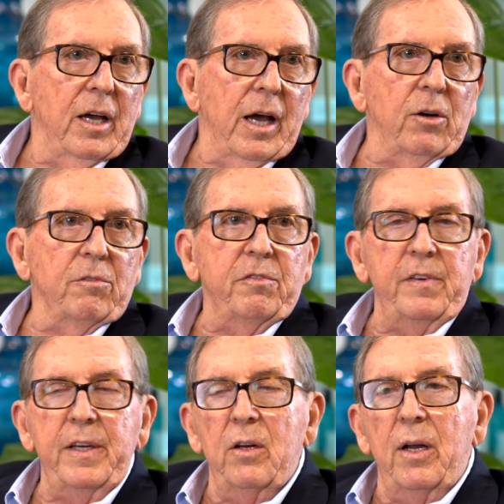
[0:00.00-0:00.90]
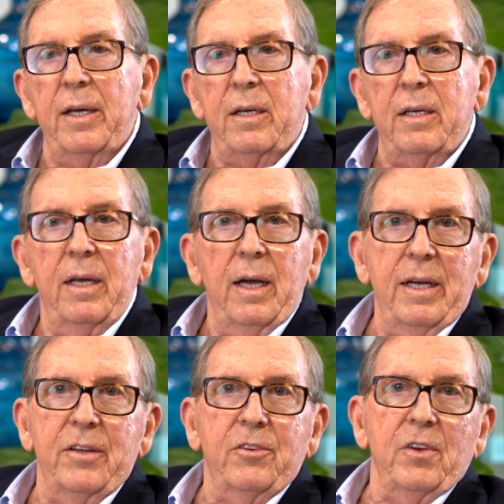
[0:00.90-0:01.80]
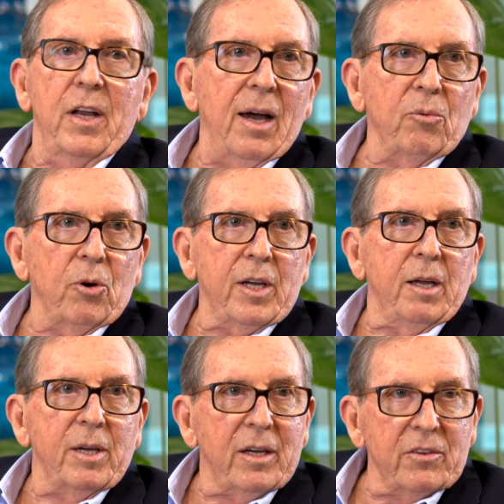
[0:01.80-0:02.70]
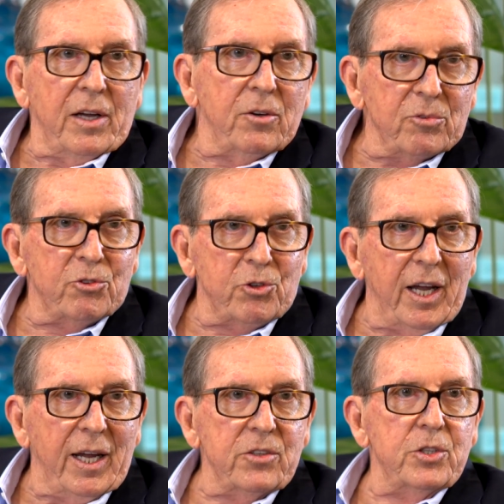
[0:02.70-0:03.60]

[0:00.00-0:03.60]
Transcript: I don't feel like it's not working because I don't change.